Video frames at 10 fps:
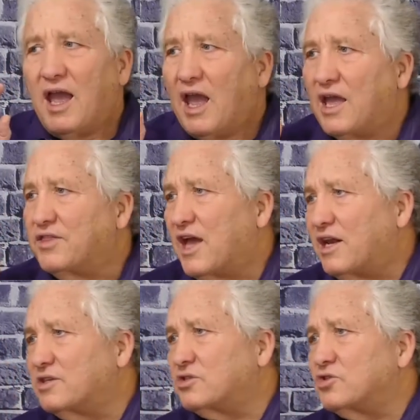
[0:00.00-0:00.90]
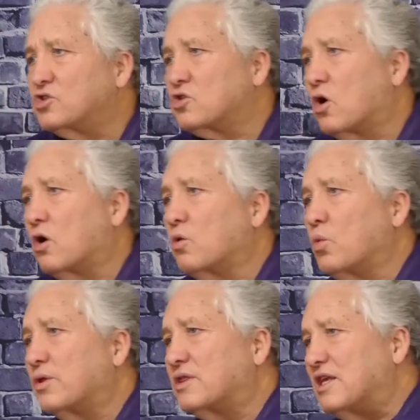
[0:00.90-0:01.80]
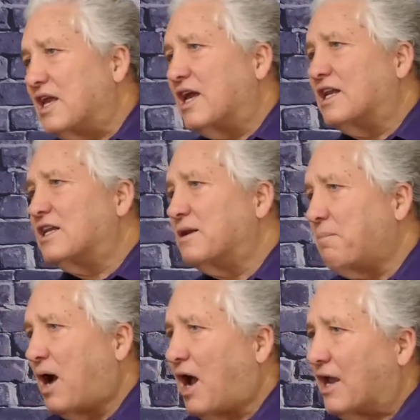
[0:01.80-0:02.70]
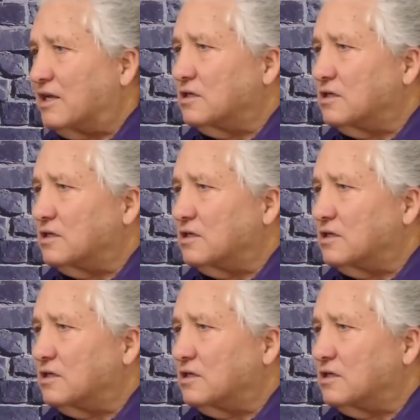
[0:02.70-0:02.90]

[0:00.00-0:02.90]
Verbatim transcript: And that is to start with the end in mind.